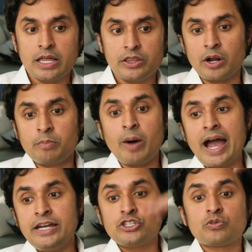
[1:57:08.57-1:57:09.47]
their
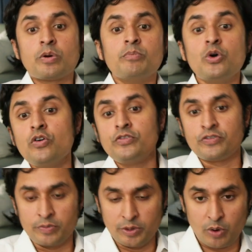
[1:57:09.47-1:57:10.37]
mind is removed
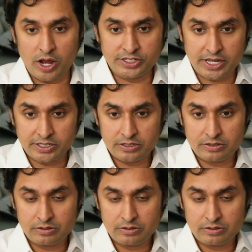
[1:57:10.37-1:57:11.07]
from the process.